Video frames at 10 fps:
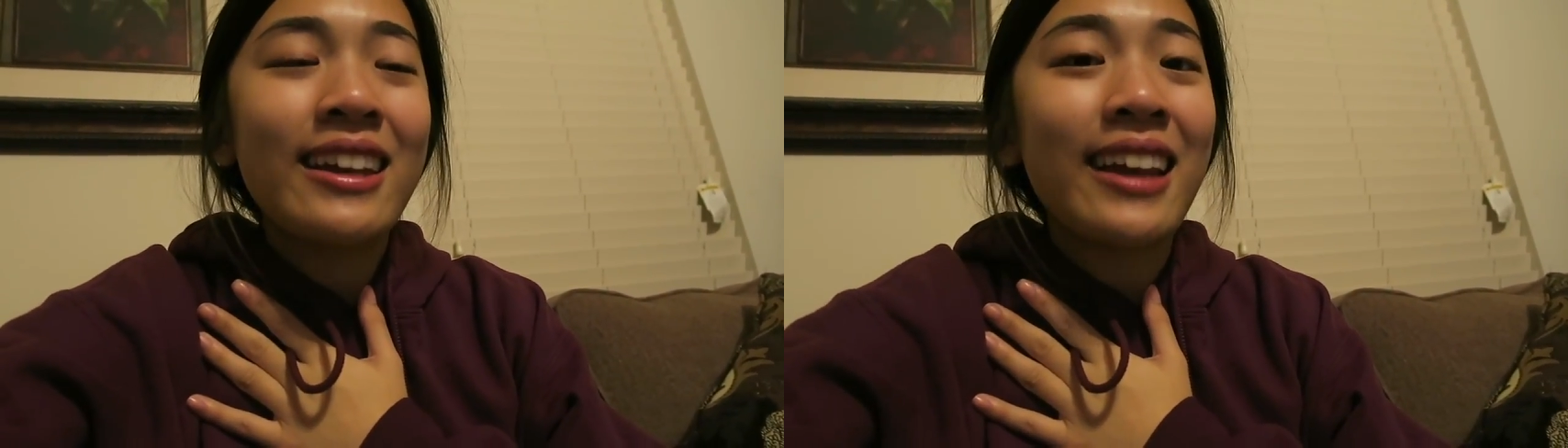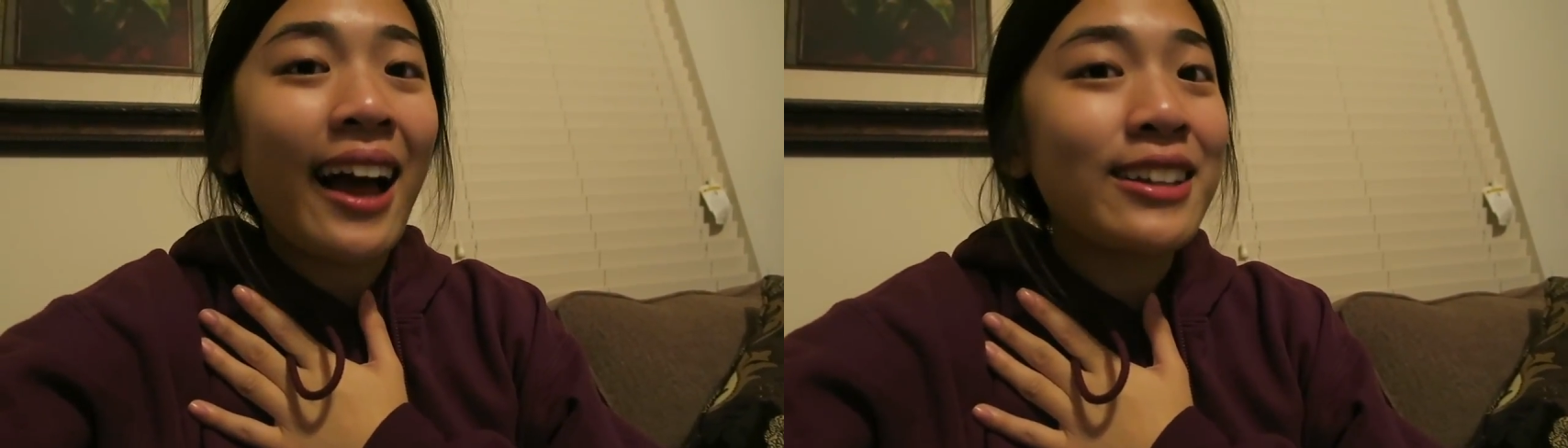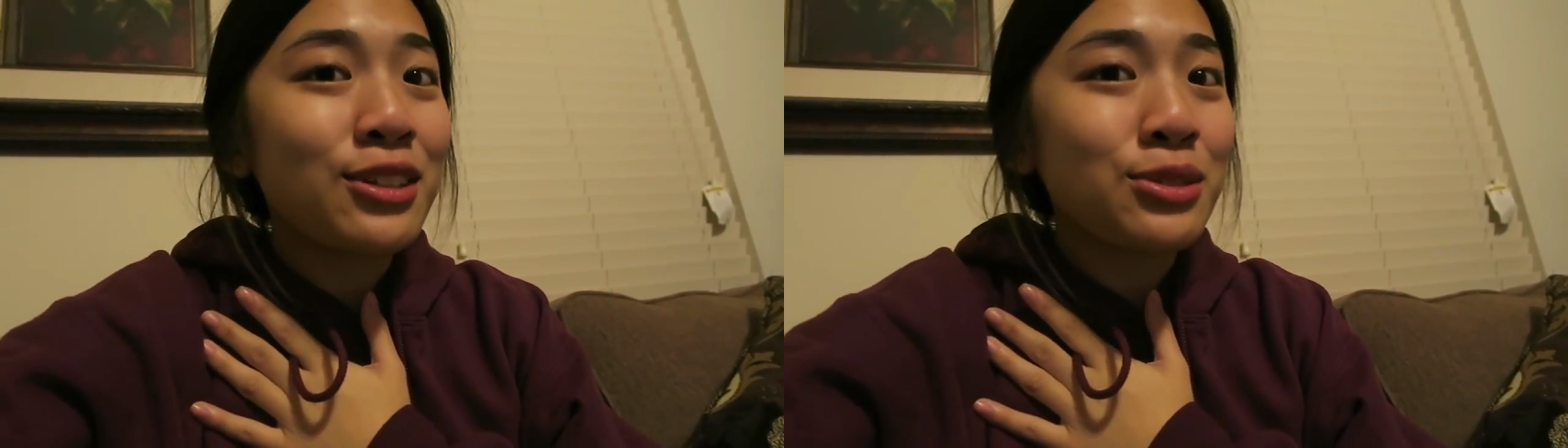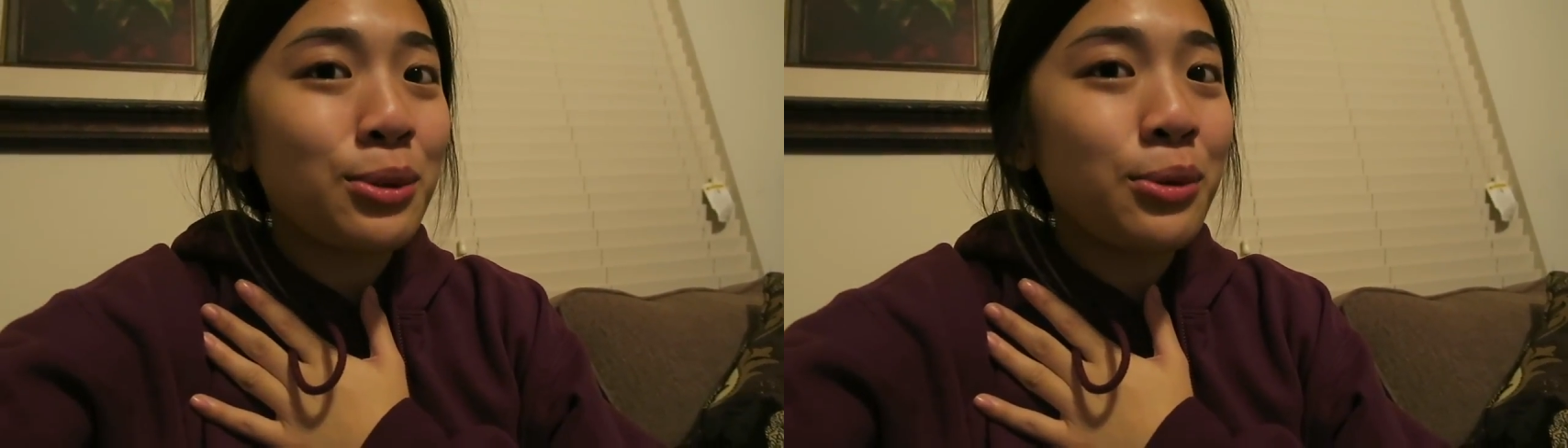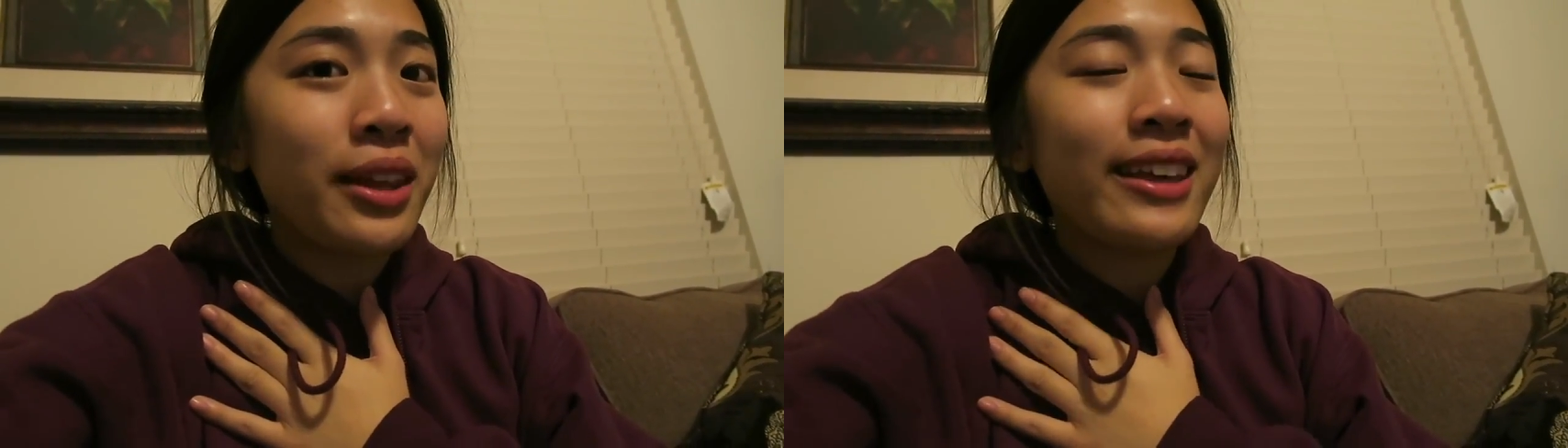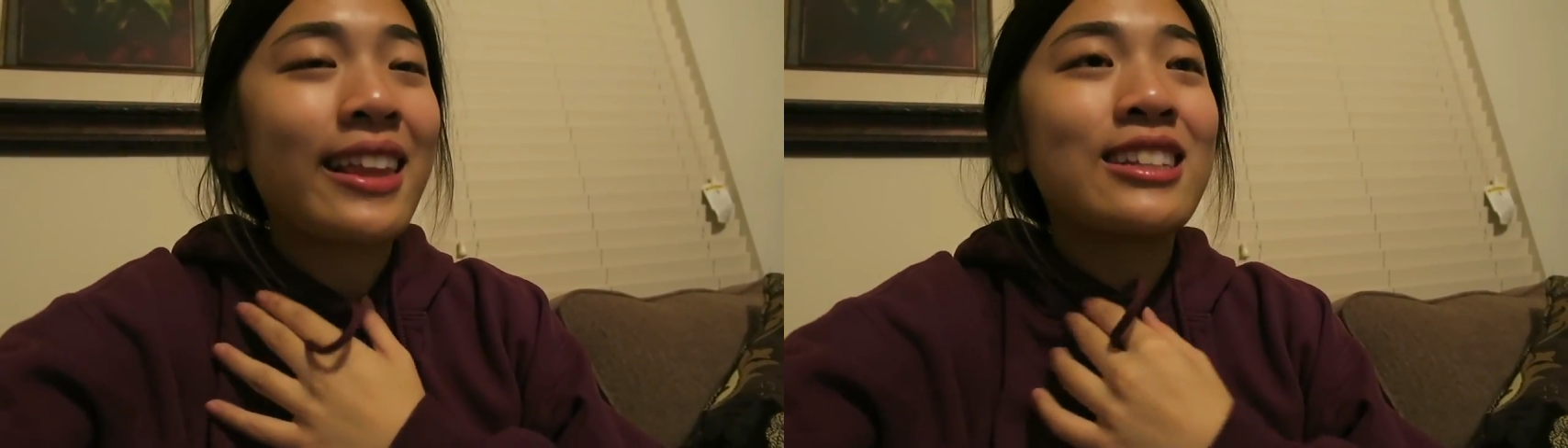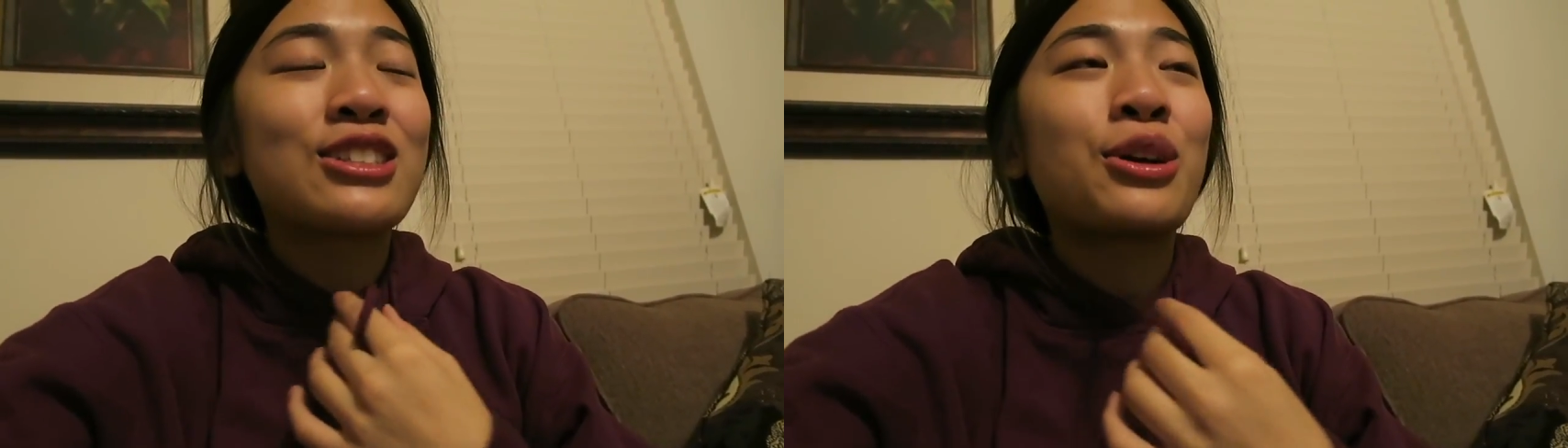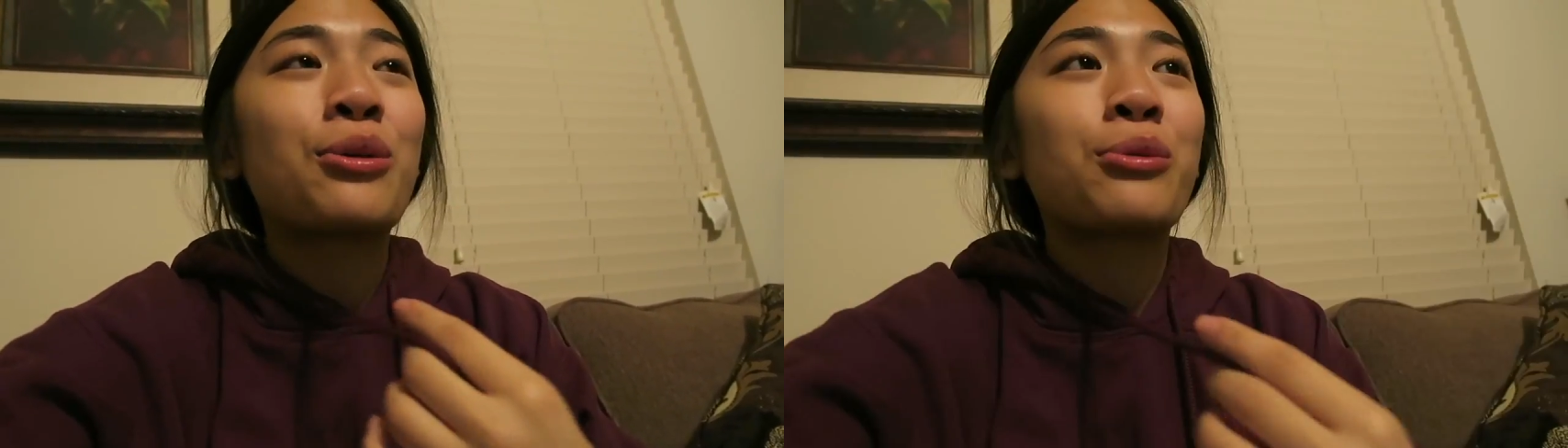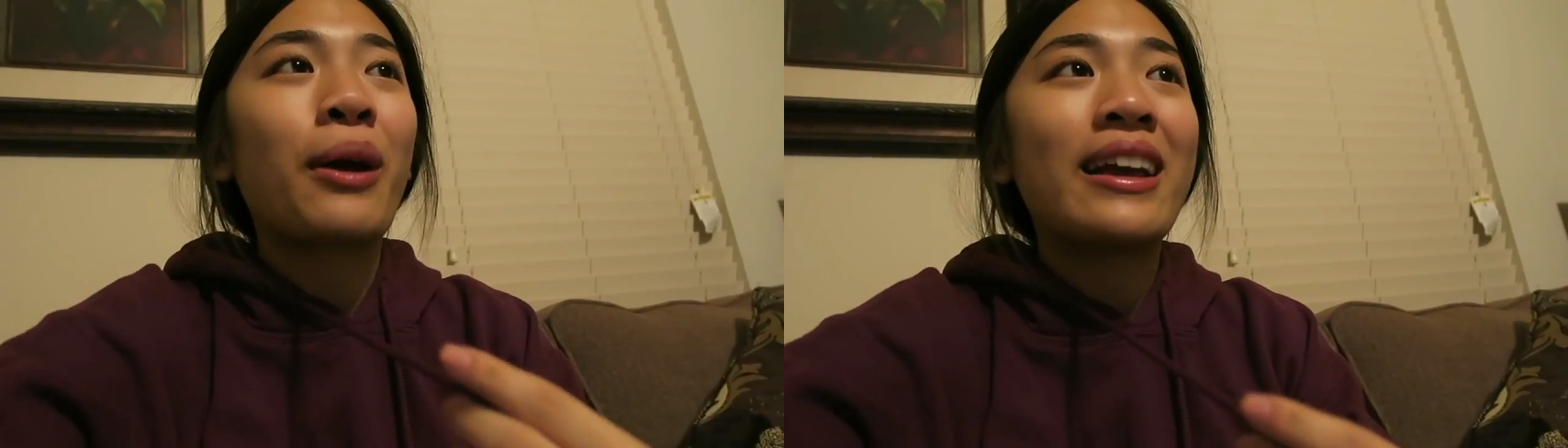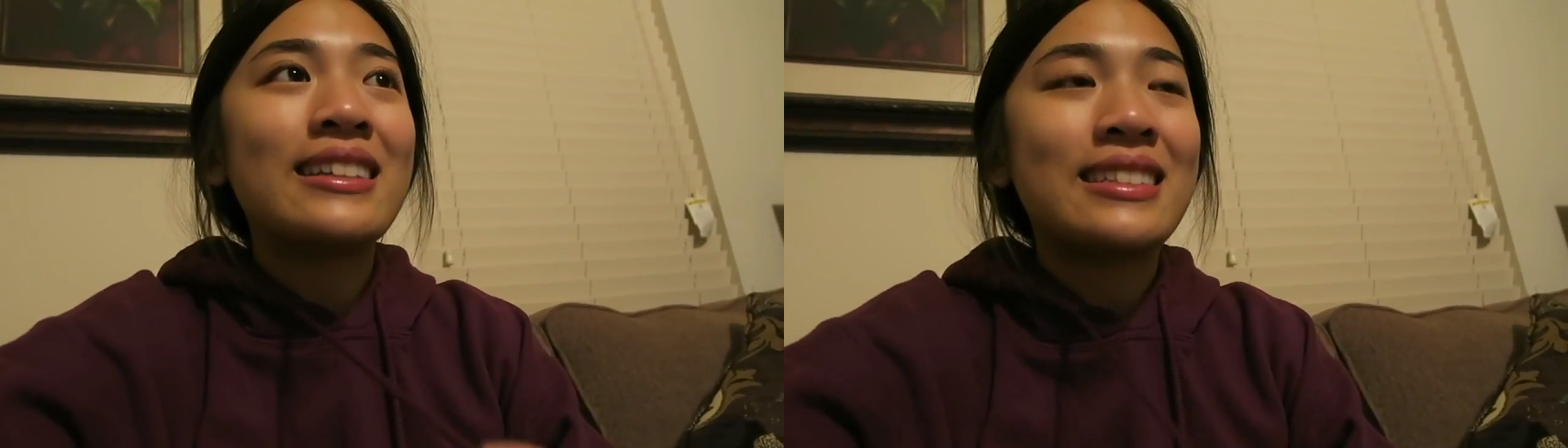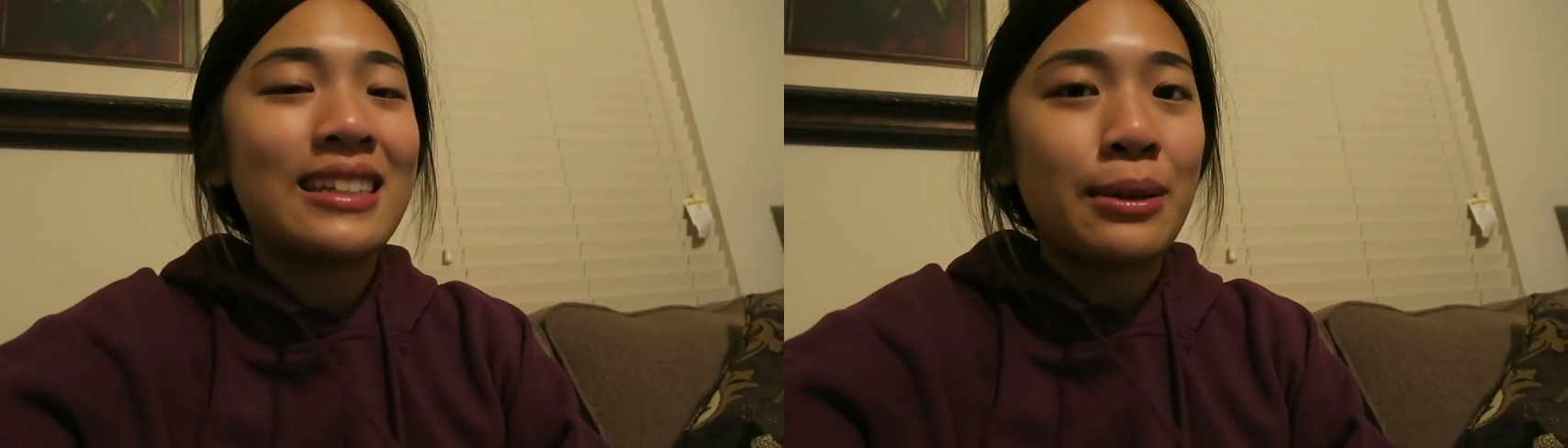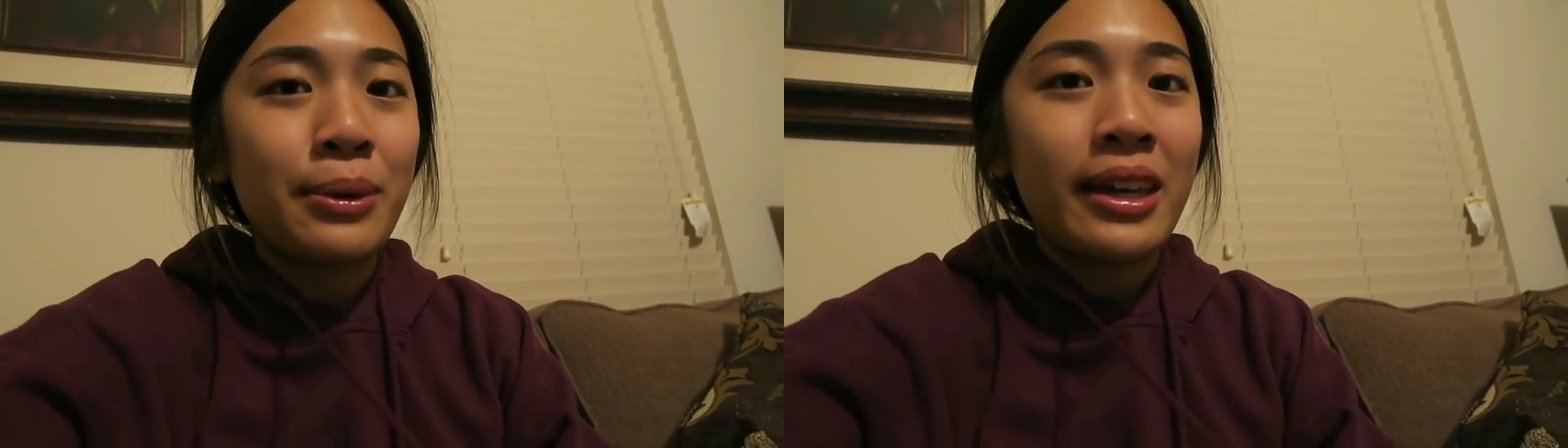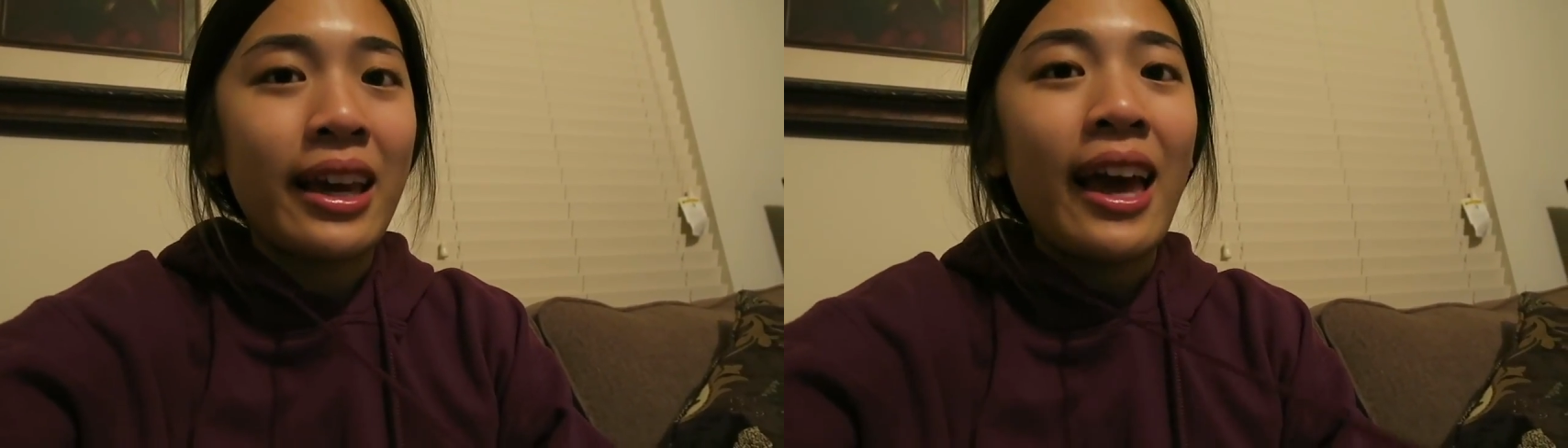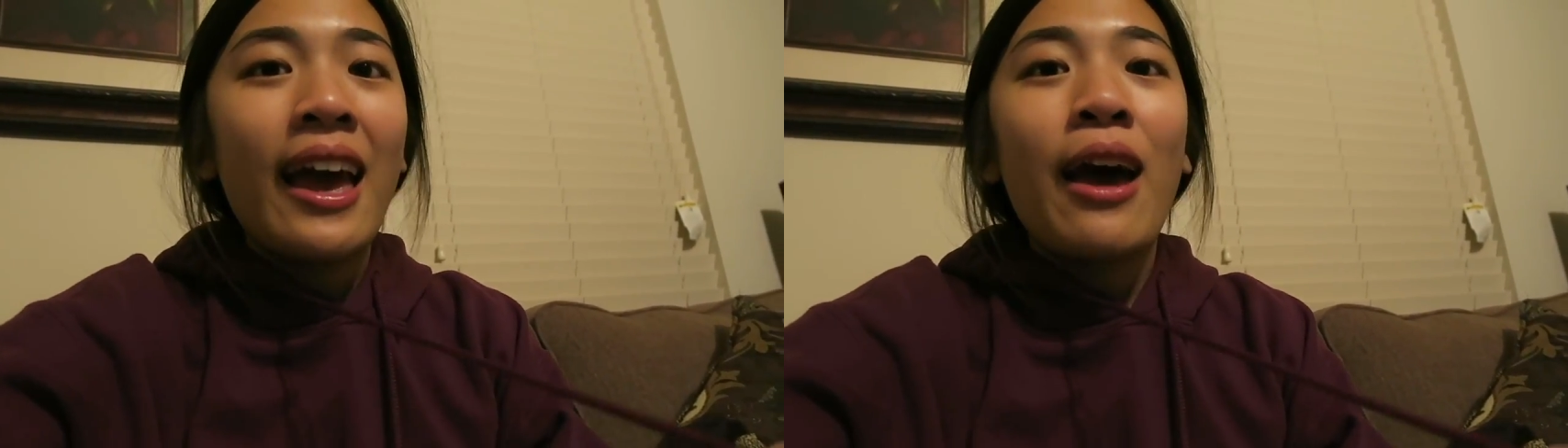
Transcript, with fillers: nine years old like that's crazy to me